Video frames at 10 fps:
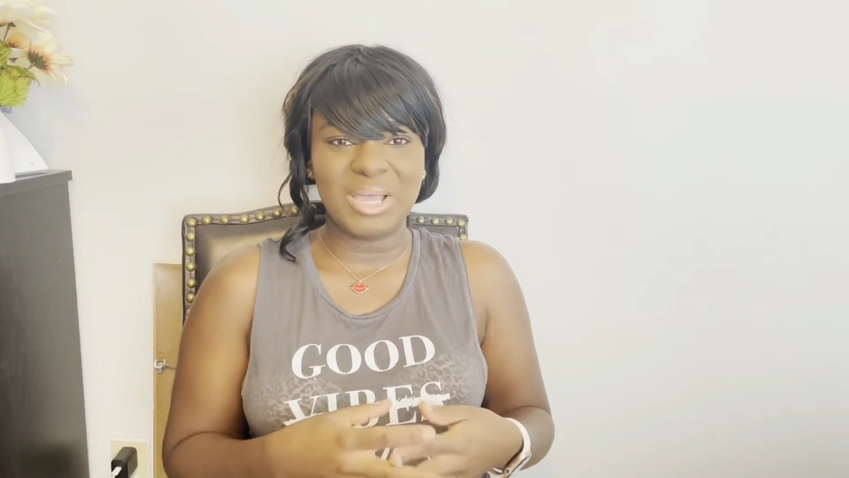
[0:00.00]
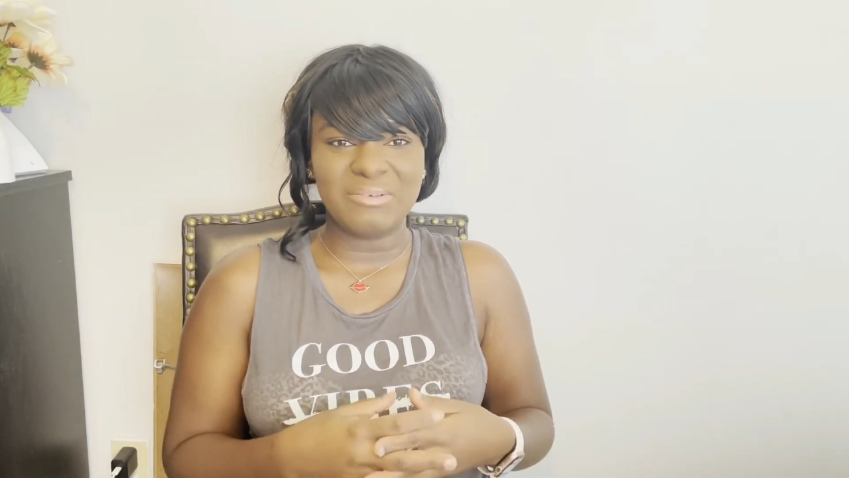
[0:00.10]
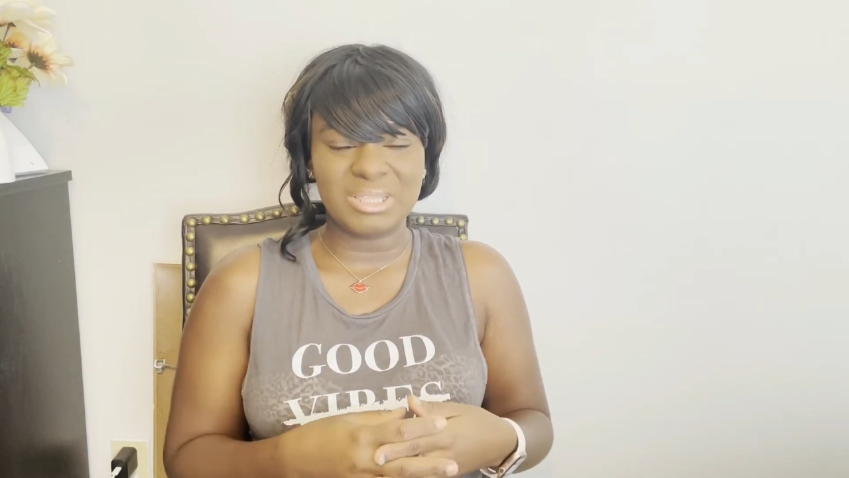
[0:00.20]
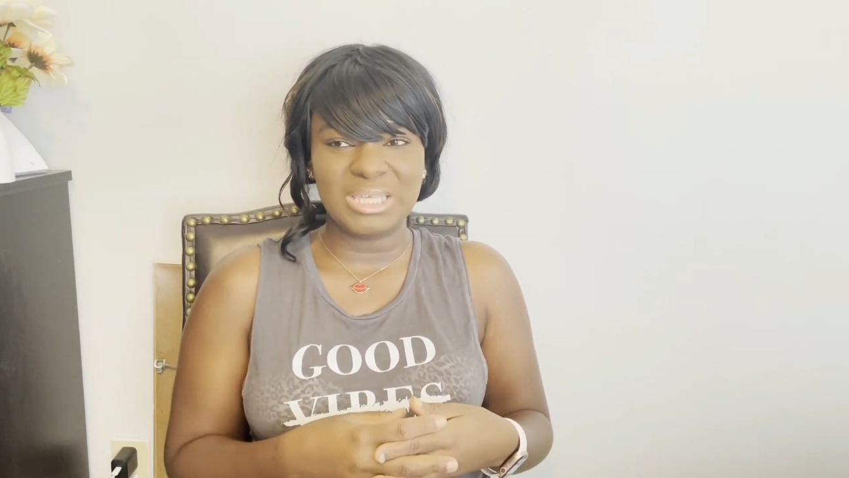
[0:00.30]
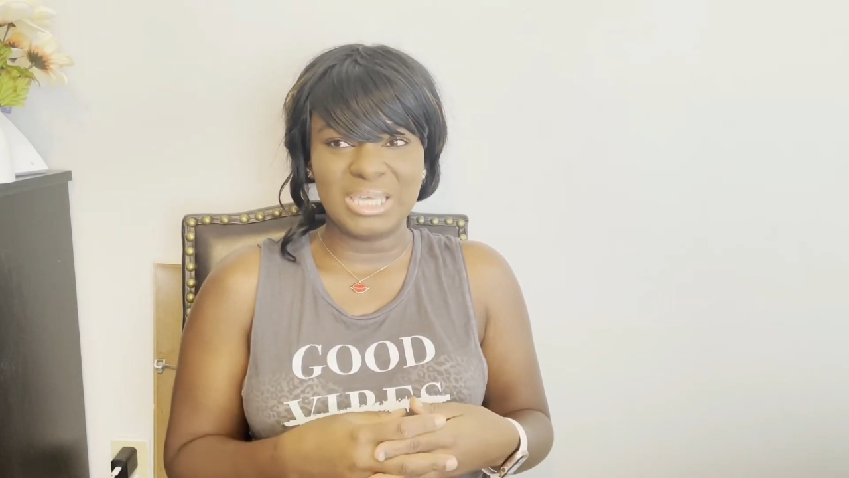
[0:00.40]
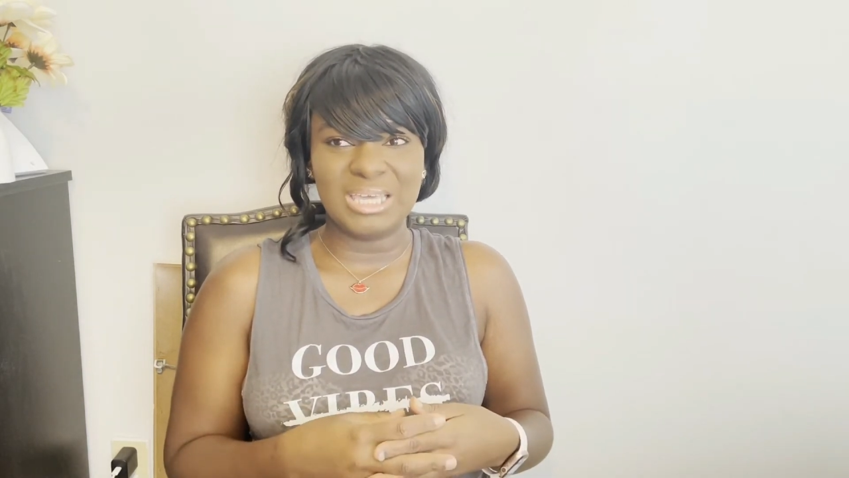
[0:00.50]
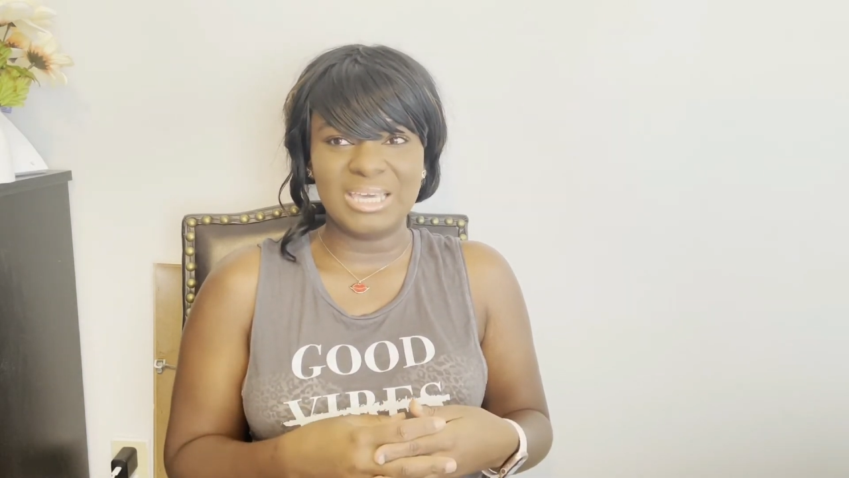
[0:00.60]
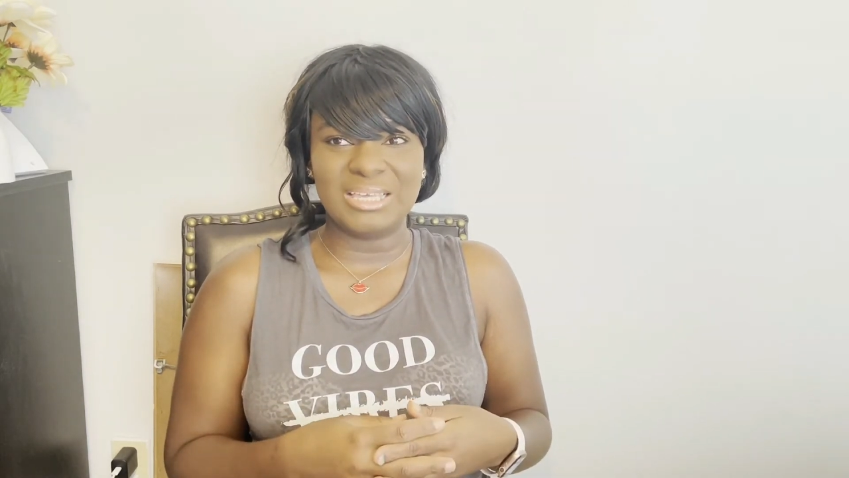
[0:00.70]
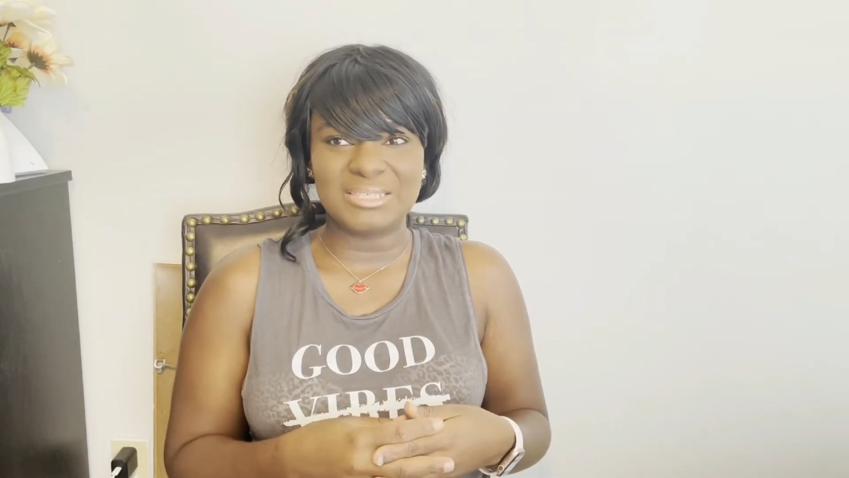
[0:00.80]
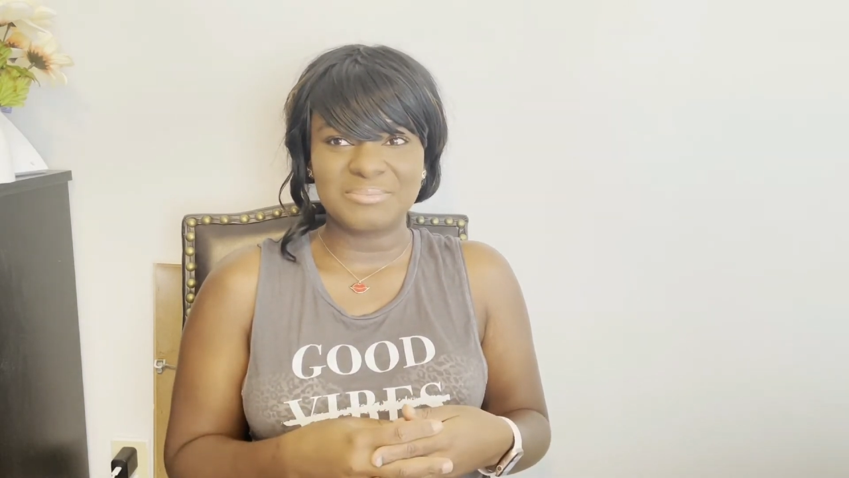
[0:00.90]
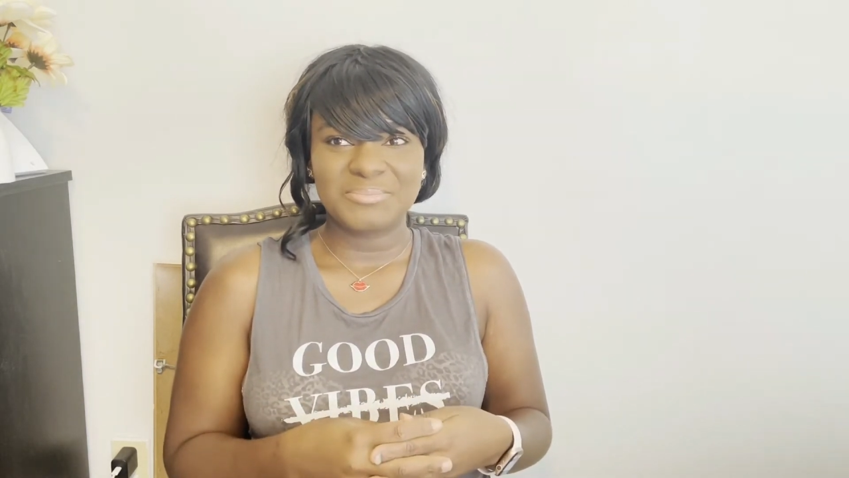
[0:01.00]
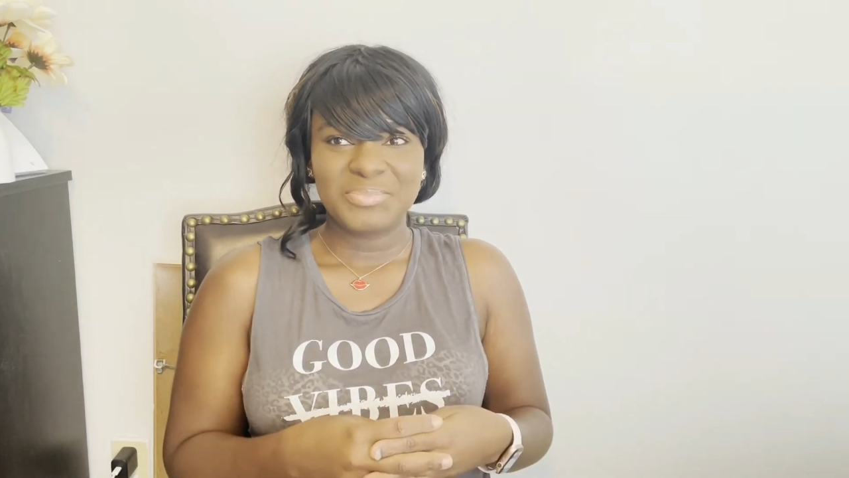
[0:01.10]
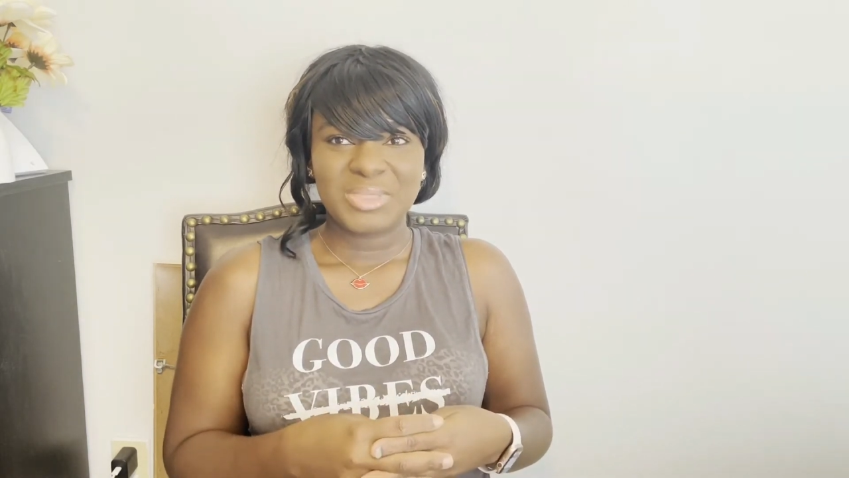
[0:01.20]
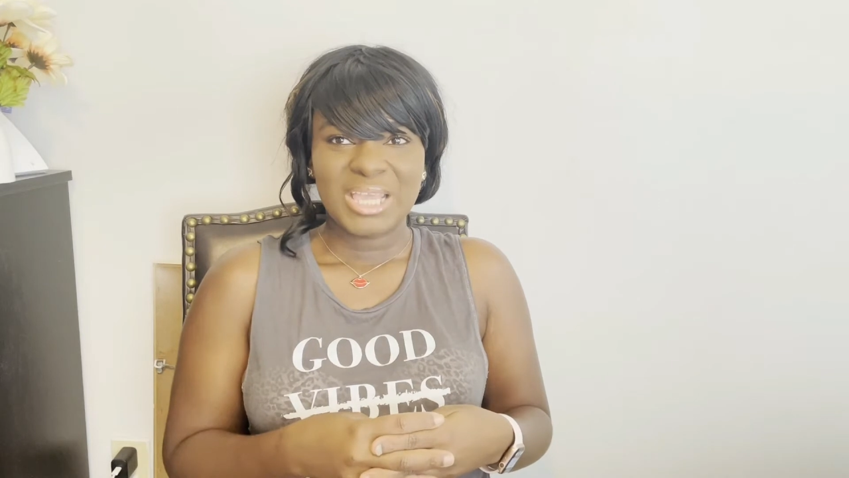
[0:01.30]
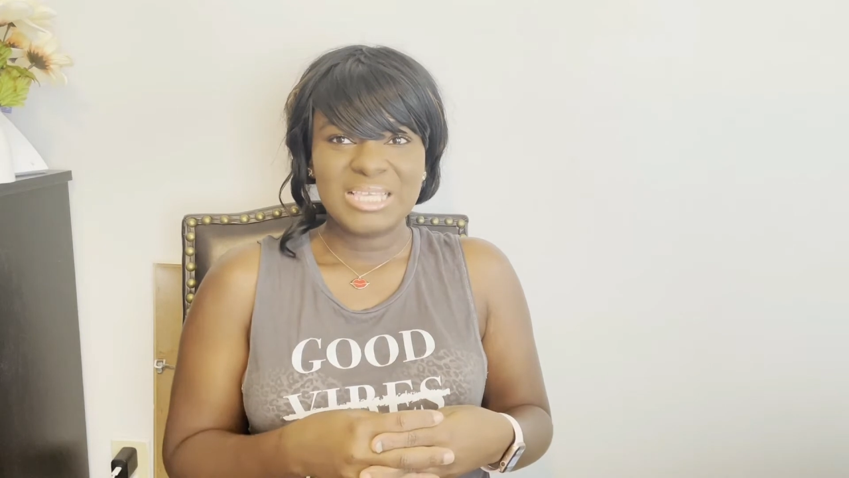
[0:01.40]
Everything is,
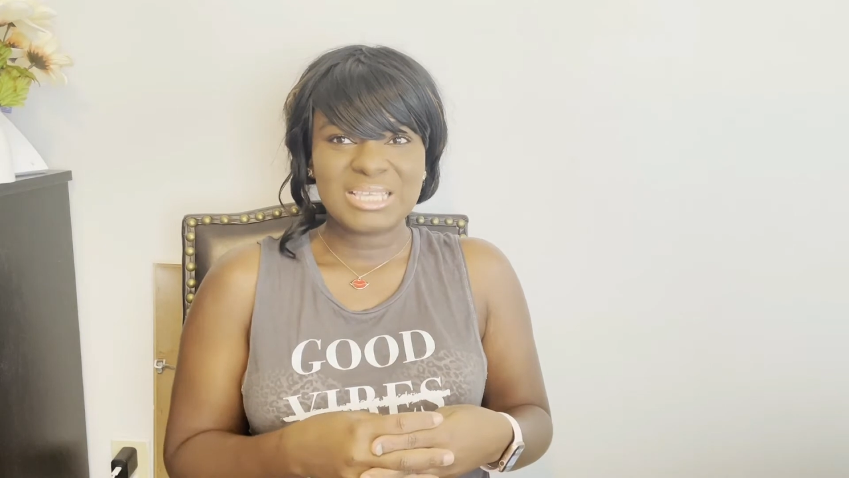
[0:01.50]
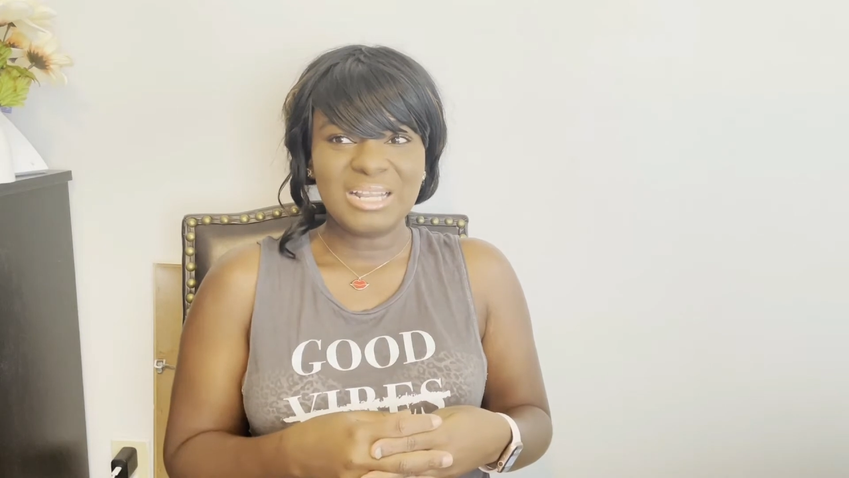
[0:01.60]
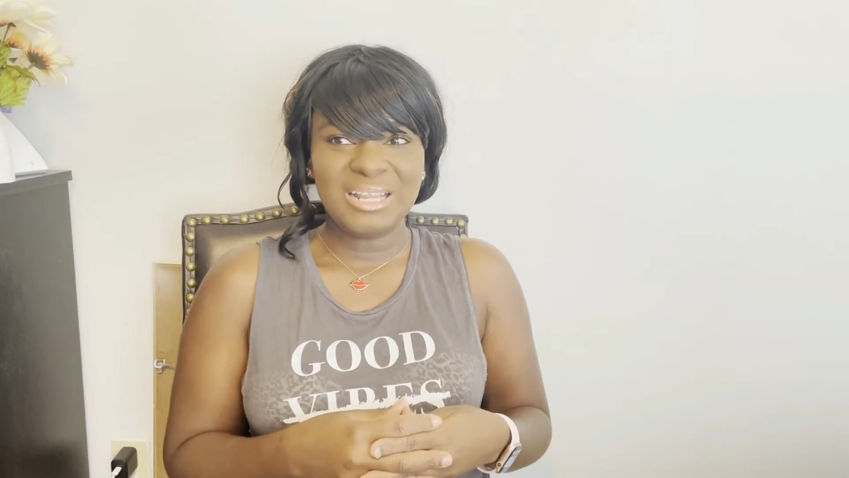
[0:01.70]
it's kind